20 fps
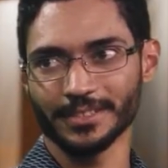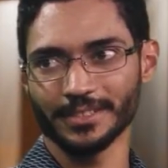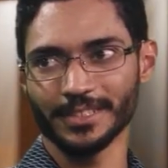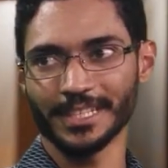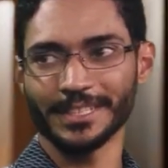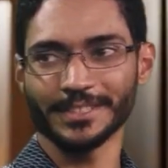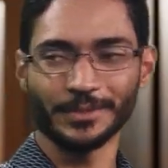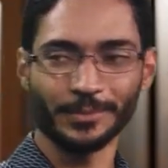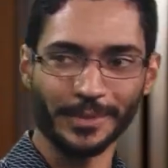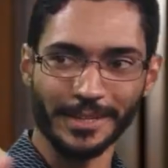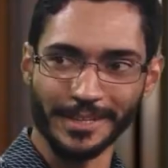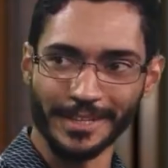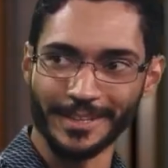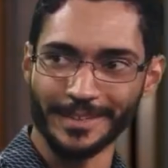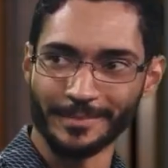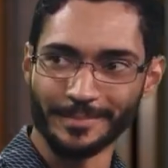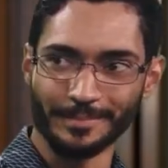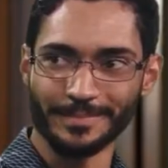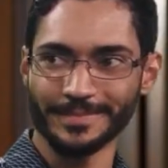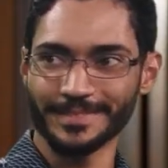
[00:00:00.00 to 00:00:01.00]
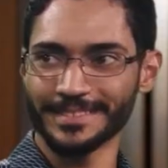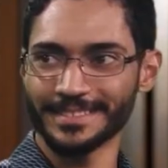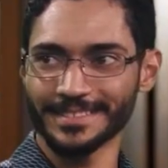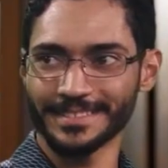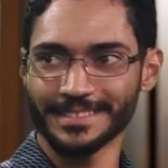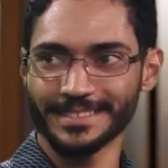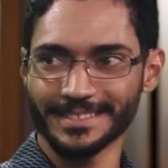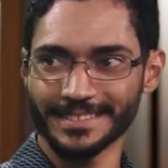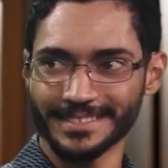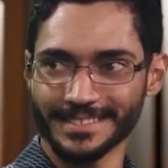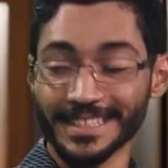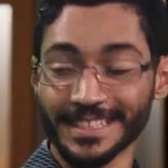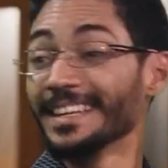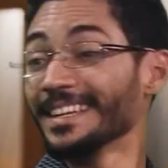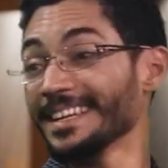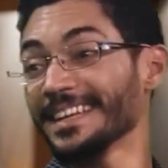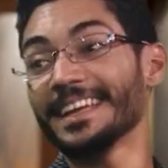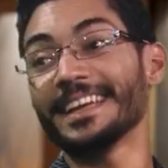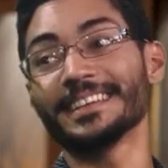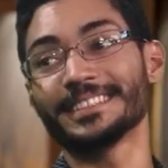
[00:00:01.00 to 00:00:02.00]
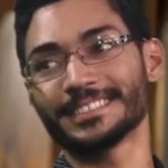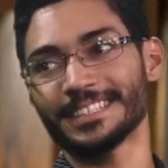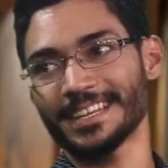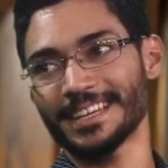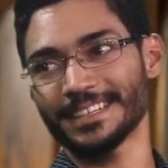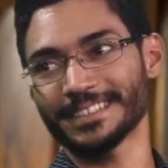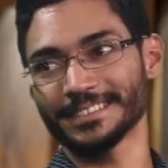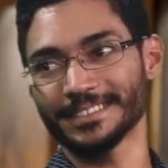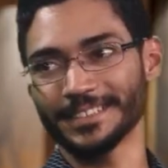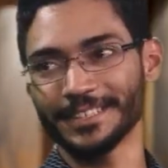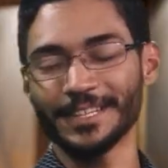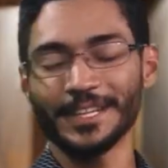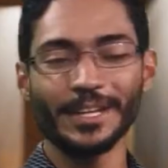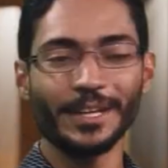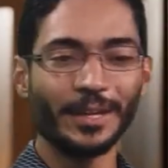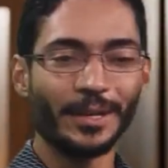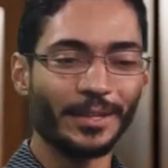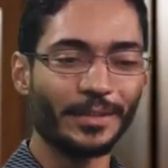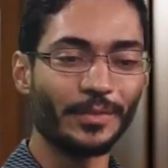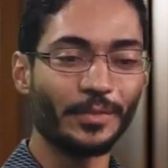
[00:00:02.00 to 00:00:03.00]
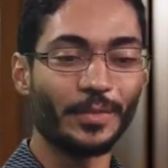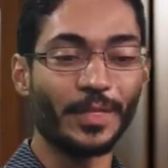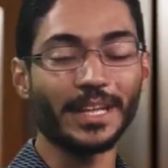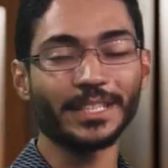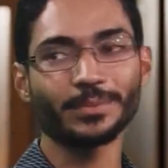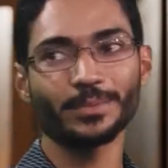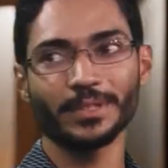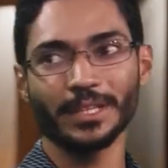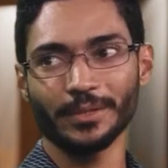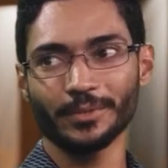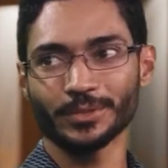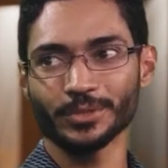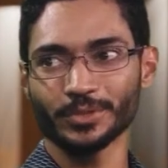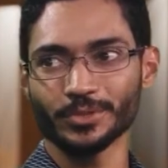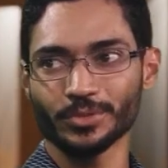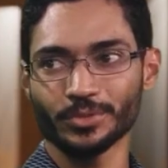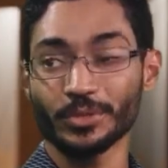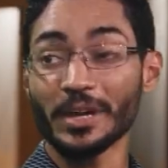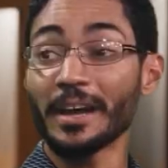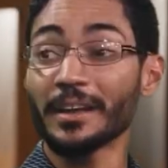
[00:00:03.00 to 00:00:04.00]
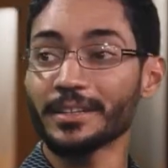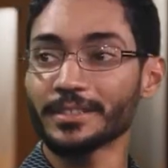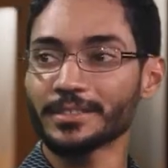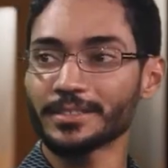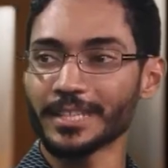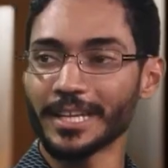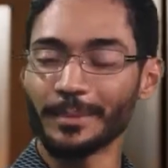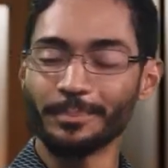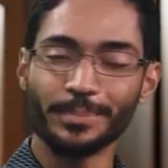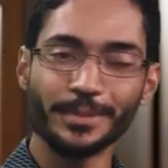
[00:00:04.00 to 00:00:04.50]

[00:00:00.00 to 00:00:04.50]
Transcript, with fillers: That's some reading people speak in the third person. Exactly. Yeah, That's what they would try to say.